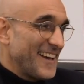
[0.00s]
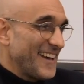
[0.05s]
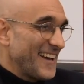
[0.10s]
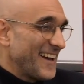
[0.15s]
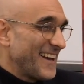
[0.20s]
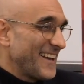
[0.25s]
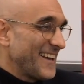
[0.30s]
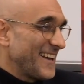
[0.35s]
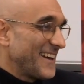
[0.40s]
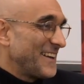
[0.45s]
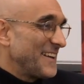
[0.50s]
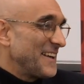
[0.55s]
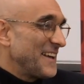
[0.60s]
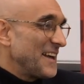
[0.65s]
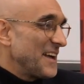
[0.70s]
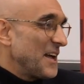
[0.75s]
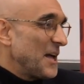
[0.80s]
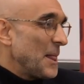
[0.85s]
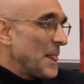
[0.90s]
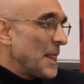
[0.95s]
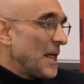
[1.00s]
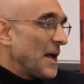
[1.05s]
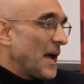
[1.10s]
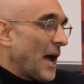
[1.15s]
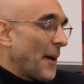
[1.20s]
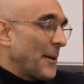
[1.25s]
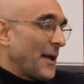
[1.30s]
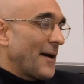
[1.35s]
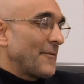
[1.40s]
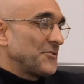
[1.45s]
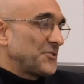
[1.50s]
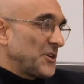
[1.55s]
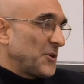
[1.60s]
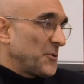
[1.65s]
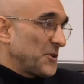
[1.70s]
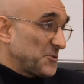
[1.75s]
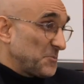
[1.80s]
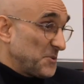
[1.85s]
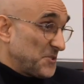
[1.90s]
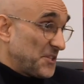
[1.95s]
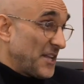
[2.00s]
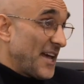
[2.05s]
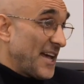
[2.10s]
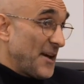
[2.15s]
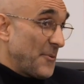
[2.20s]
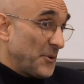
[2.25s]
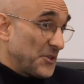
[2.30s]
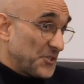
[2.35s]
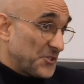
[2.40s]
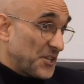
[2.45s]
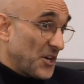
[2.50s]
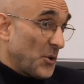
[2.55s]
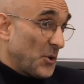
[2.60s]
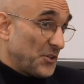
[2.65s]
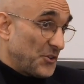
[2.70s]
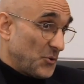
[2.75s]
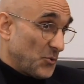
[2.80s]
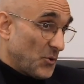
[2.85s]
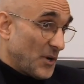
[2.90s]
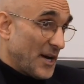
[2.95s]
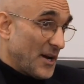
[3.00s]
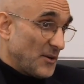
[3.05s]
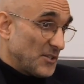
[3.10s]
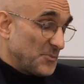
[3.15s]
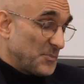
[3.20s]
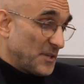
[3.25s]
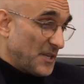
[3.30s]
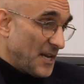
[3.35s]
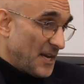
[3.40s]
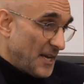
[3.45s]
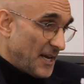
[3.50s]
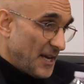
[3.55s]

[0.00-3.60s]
you have it. I mean, obviously, Christmas Day we just go and do rounds, but